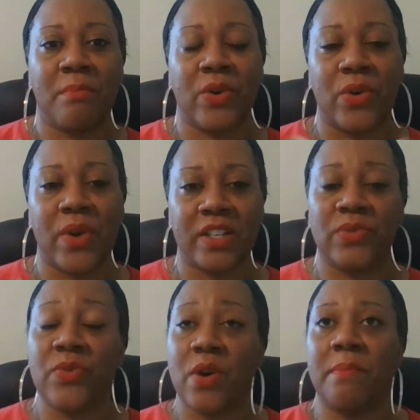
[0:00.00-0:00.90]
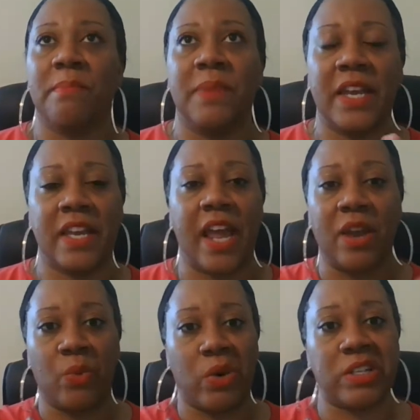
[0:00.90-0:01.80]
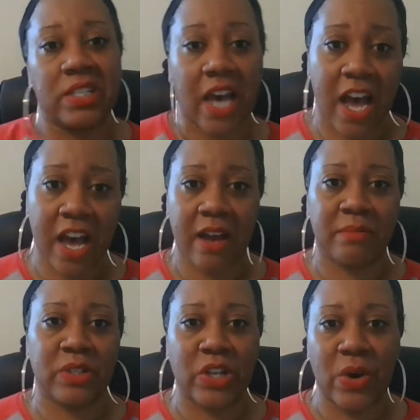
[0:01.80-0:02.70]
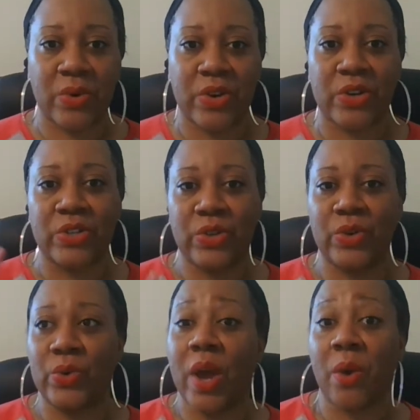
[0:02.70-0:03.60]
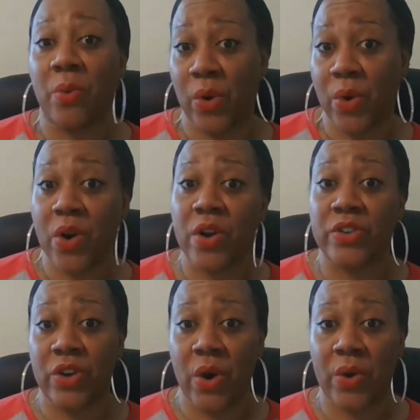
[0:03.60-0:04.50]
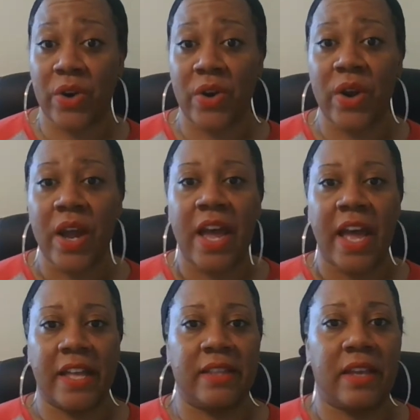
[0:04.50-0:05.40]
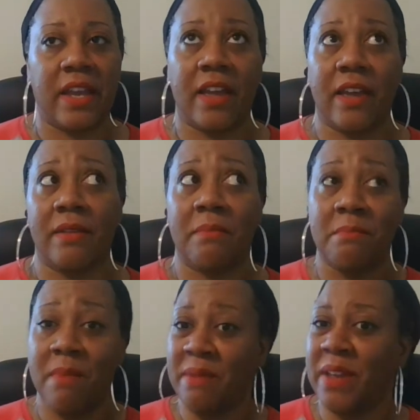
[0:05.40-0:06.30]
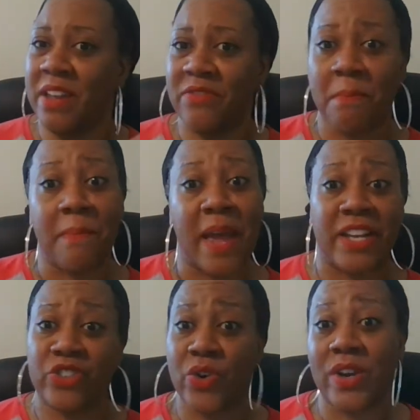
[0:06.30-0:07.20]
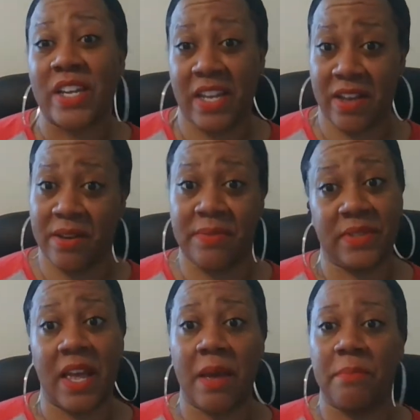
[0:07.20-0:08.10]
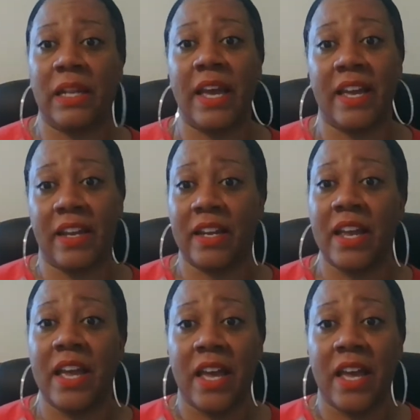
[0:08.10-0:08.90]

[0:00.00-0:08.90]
progress from being a one-time donor to a recurring donor, and then maybe even major gifts and planning,